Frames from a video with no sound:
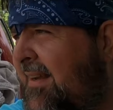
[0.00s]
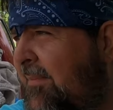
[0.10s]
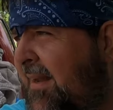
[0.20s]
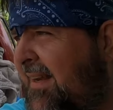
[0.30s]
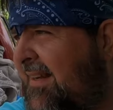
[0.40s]

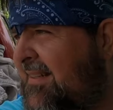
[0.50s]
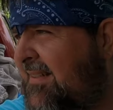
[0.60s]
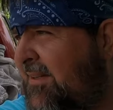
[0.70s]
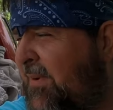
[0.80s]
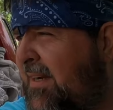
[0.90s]
I'm liking
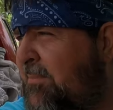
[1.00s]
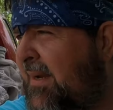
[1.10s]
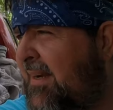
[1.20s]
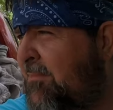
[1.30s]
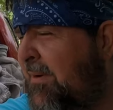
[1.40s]
this little widow
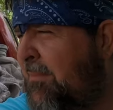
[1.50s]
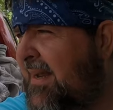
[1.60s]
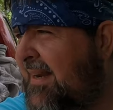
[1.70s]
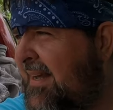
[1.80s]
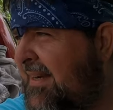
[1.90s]
peak on my
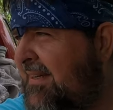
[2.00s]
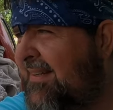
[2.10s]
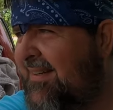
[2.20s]
bandana.